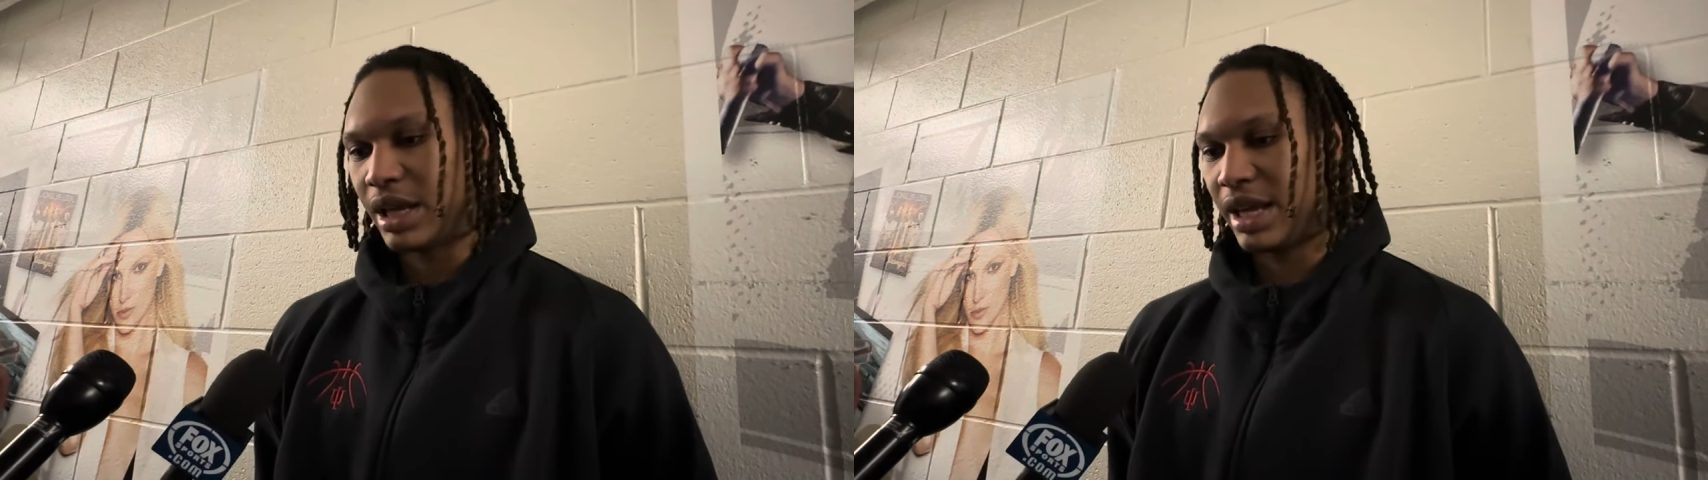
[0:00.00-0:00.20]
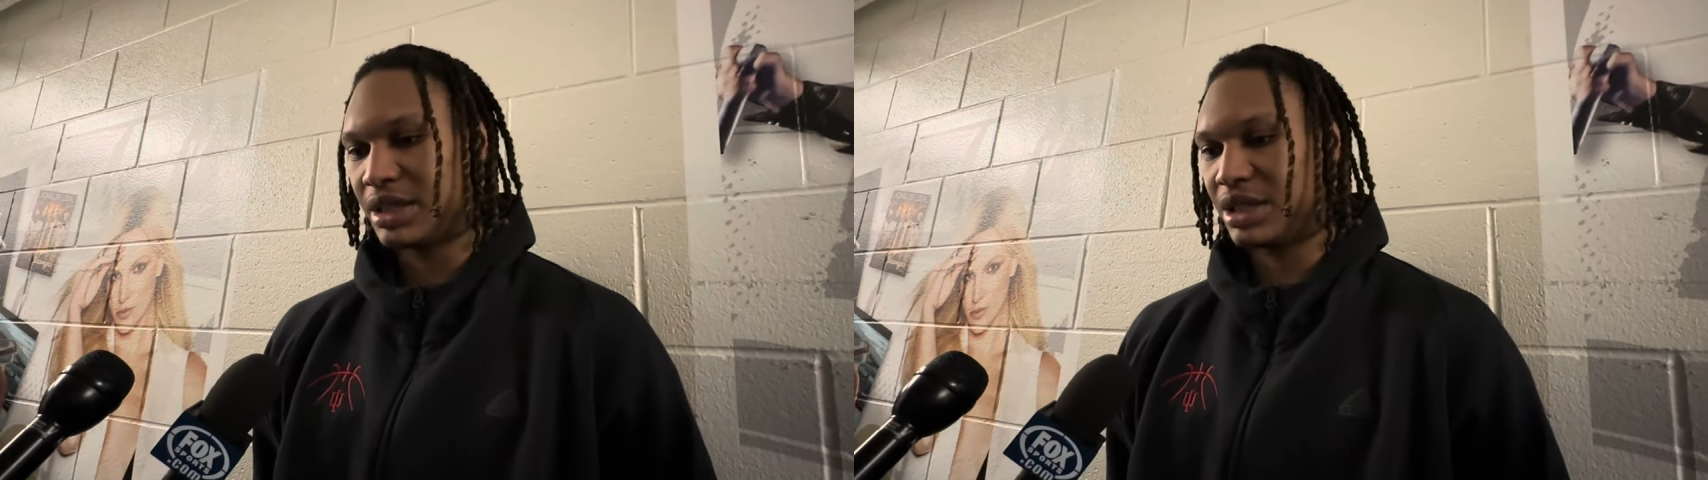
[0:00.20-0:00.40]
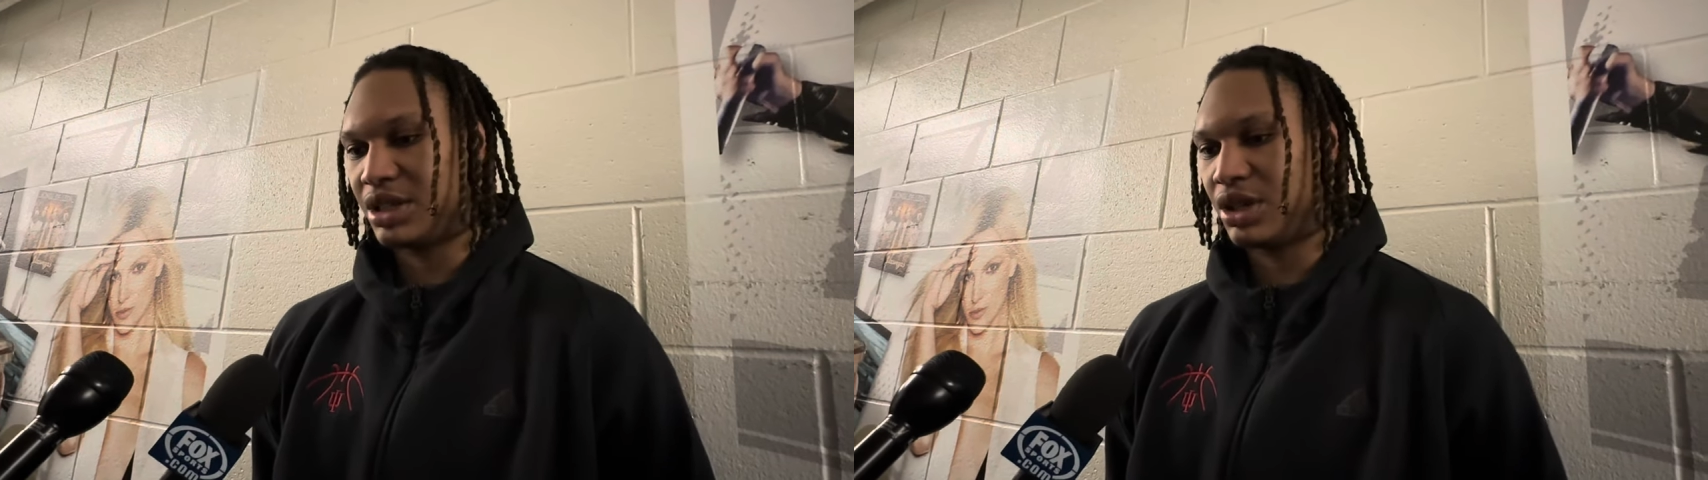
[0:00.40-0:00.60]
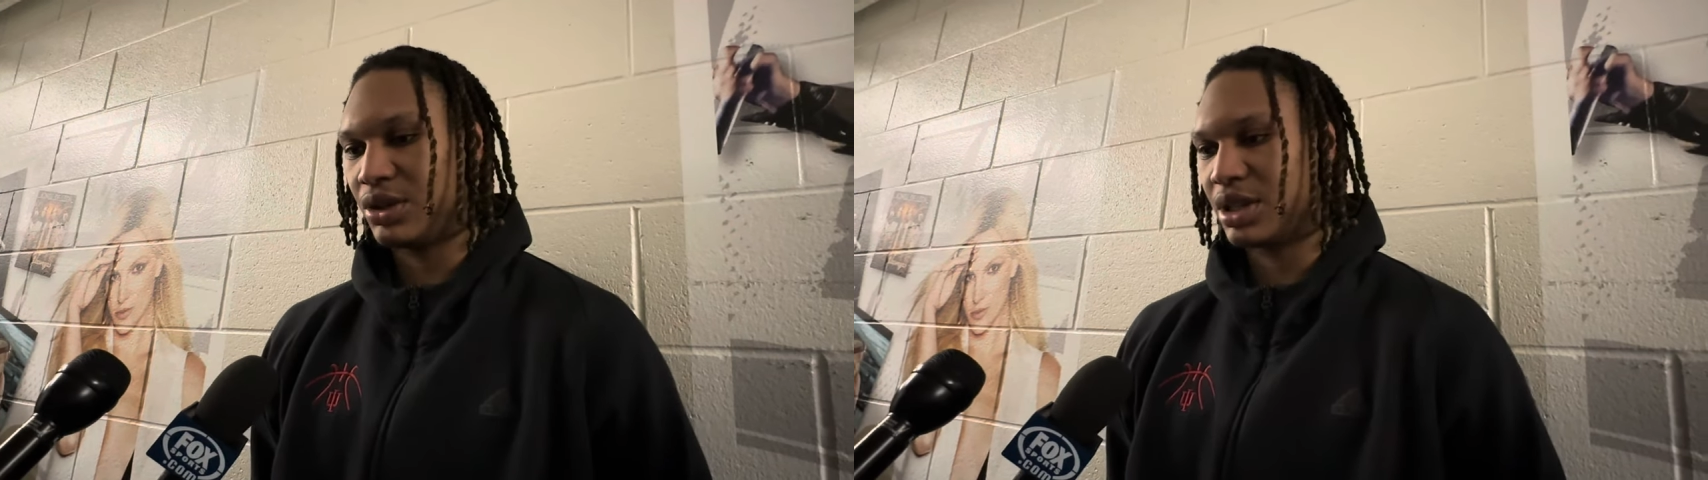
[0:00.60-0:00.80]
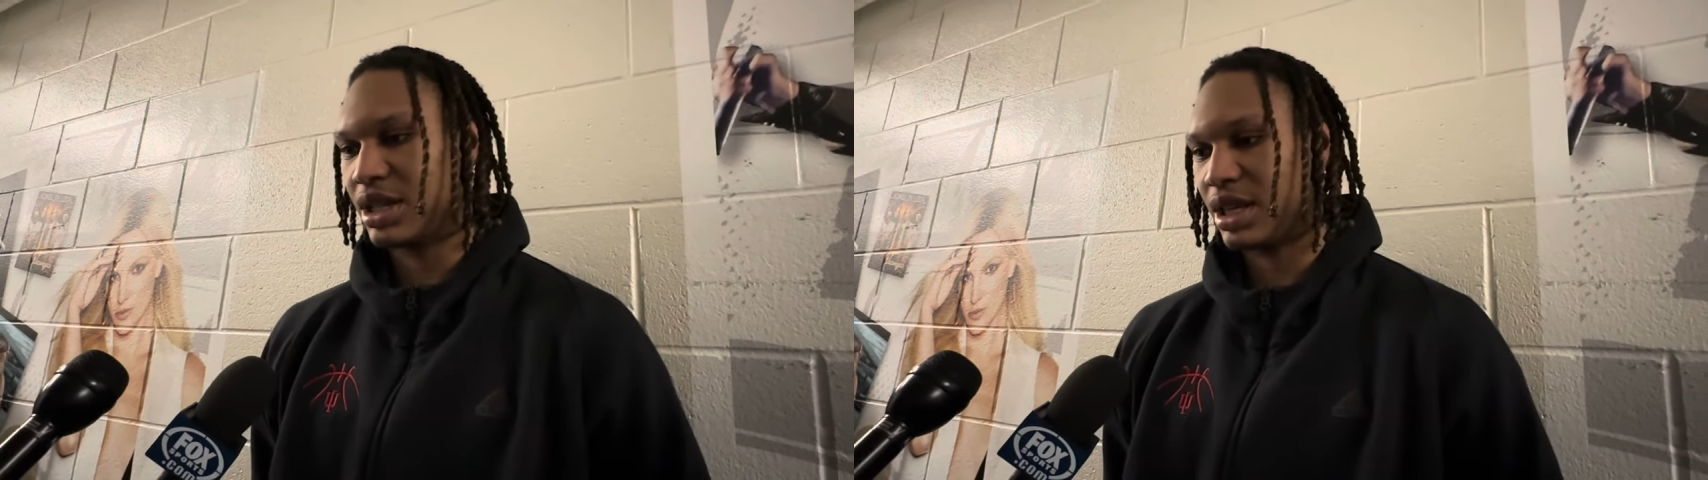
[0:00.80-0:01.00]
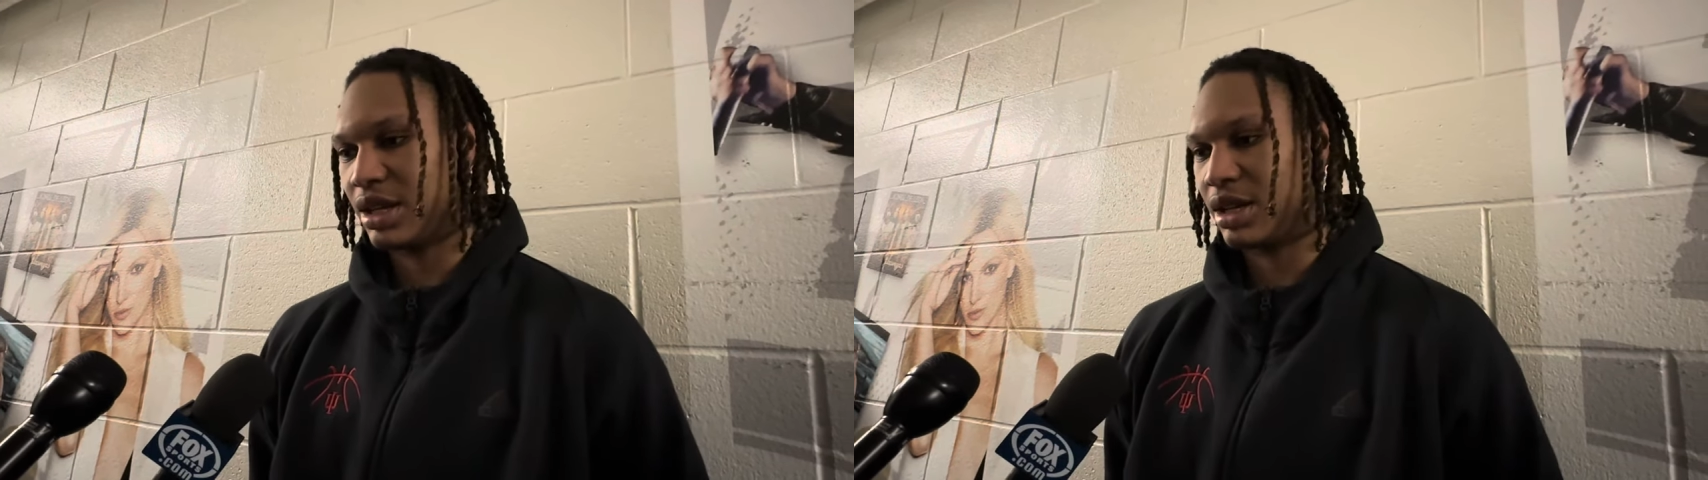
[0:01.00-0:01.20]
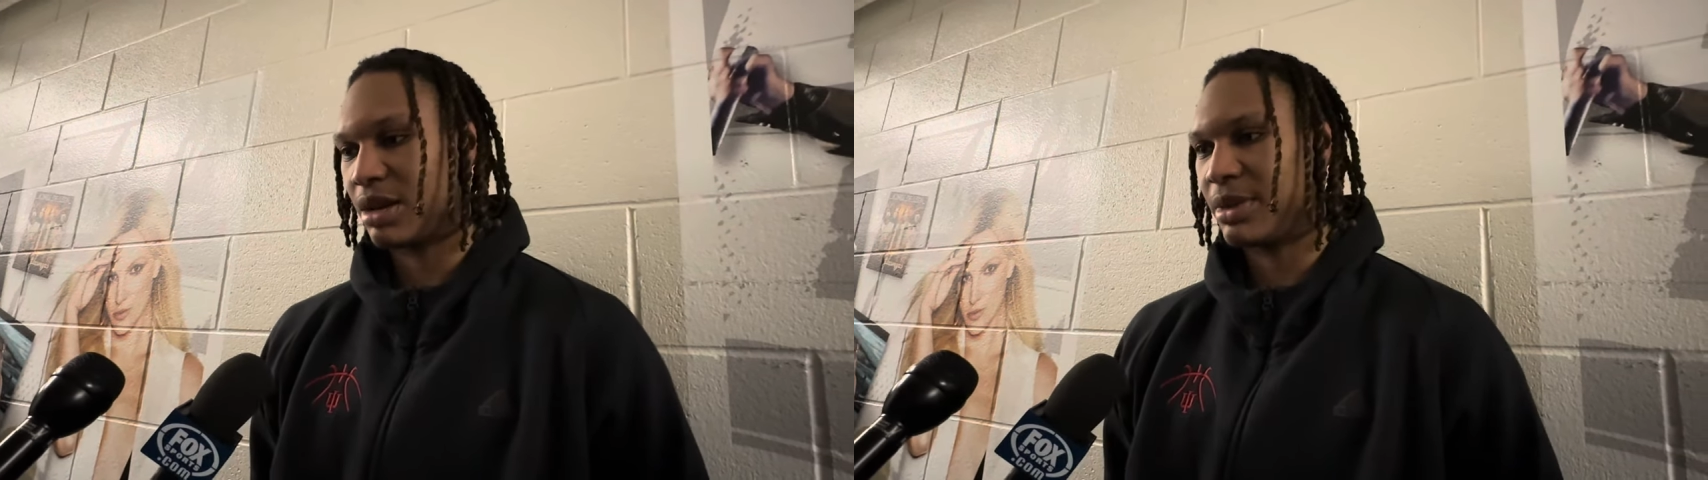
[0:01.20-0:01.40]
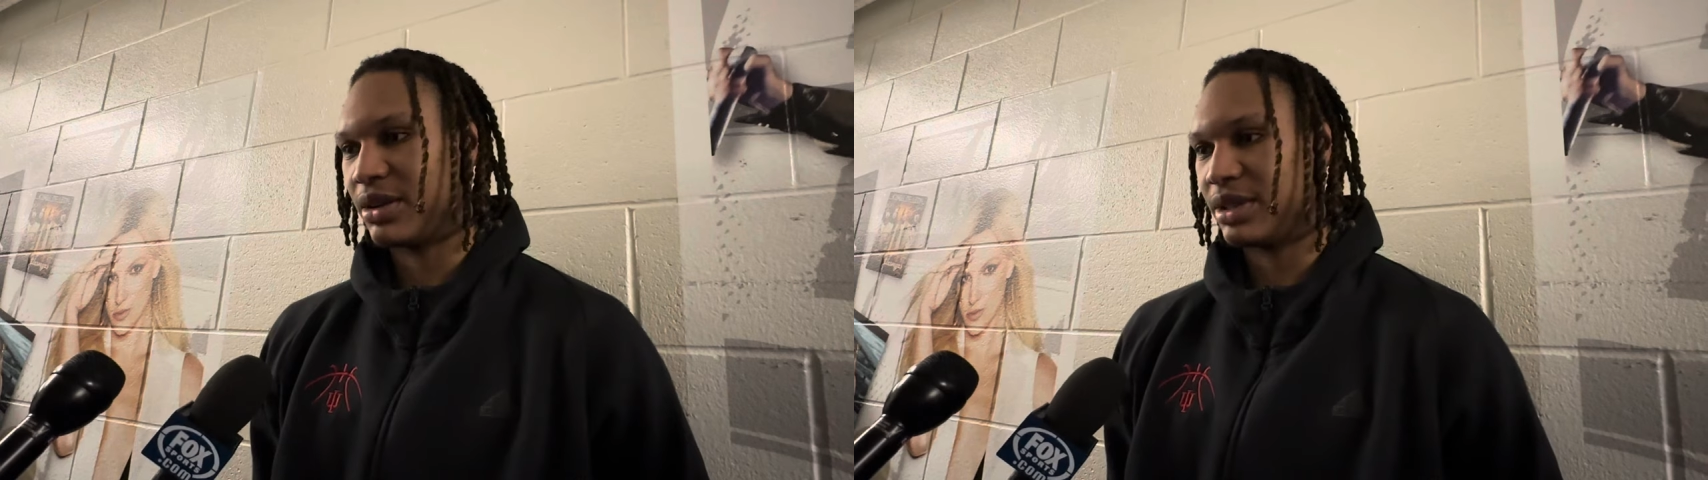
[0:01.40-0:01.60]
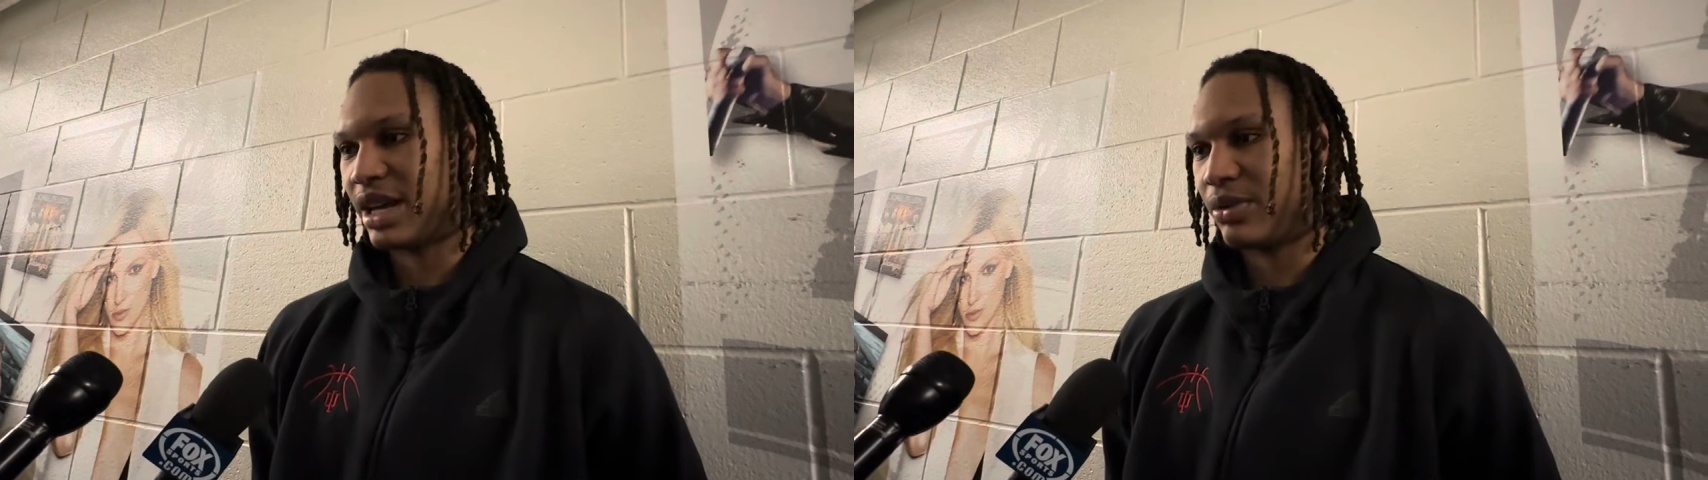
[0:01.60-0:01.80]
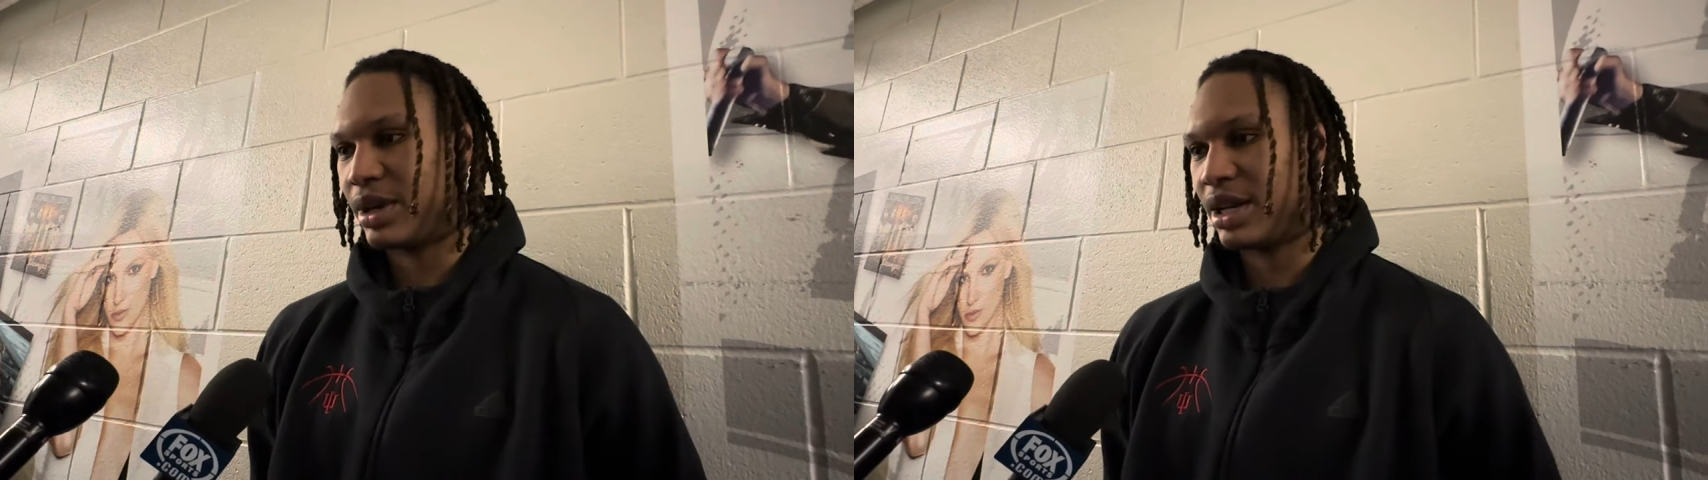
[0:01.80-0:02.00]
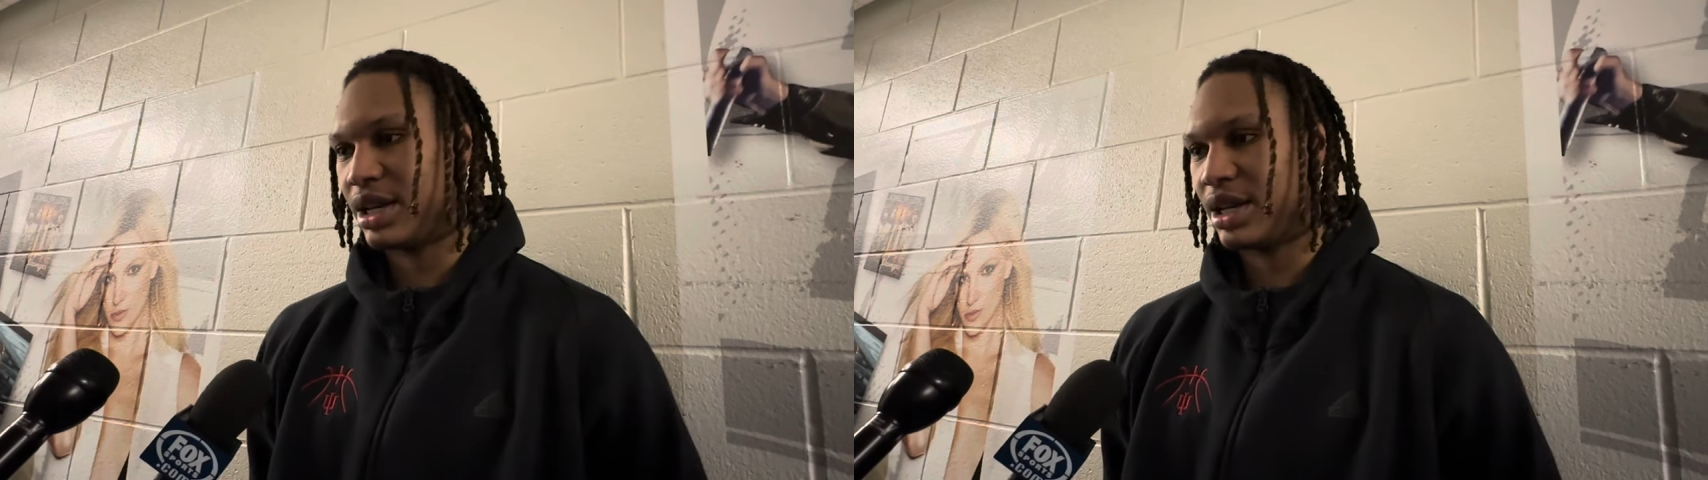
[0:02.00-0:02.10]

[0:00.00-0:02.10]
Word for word: it's just huge uh, coming out with that win.